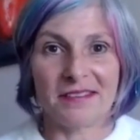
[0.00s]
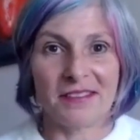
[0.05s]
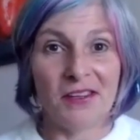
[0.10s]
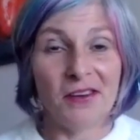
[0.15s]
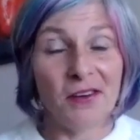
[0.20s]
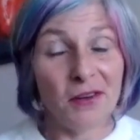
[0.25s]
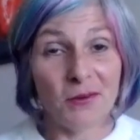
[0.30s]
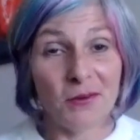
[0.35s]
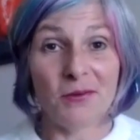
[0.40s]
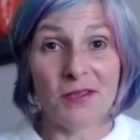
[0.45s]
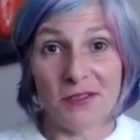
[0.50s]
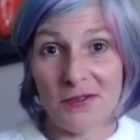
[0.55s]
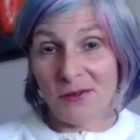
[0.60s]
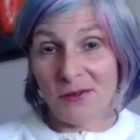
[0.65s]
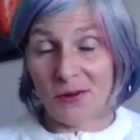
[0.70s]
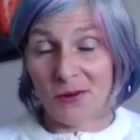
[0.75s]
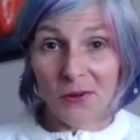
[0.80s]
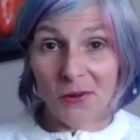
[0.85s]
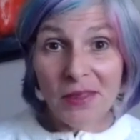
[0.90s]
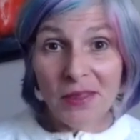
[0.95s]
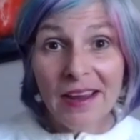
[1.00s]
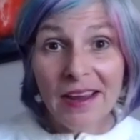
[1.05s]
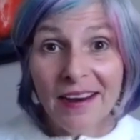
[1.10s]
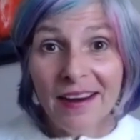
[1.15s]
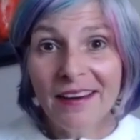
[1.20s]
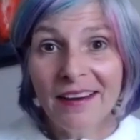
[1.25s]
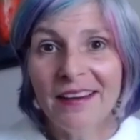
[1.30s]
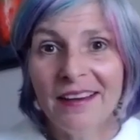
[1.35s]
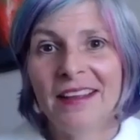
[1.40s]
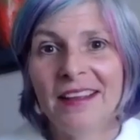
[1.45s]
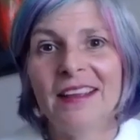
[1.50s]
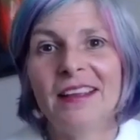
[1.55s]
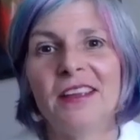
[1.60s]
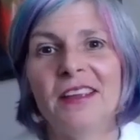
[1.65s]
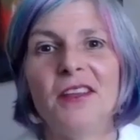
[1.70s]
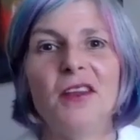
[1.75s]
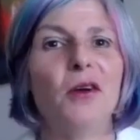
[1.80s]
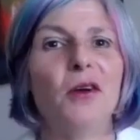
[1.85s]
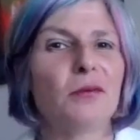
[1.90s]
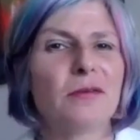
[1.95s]
you know you go there
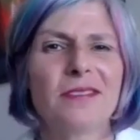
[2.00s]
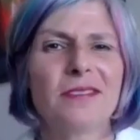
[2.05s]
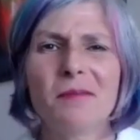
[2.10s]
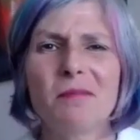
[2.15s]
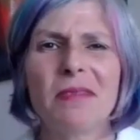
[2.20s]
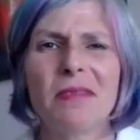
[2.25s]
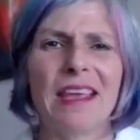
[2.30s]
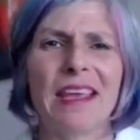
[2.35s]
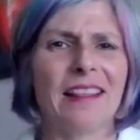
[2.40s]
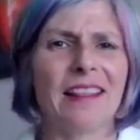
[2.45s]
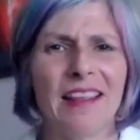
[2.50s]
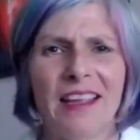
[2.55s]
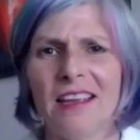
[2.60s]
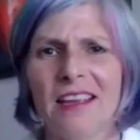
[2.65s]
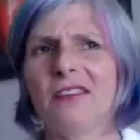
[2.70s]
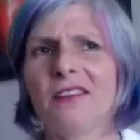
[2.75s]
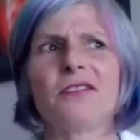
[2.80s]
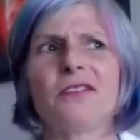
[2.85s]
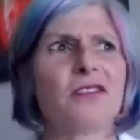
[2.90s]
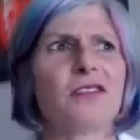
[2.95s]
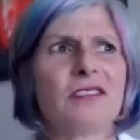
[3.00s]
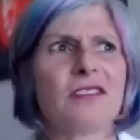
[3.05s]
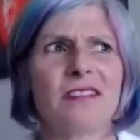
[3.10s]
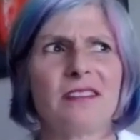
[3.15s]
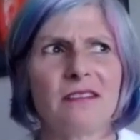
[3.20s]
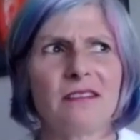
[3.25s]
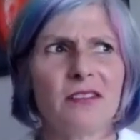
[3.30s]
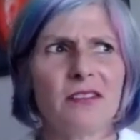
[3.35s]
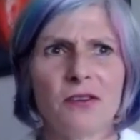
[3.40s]
you know something like you're just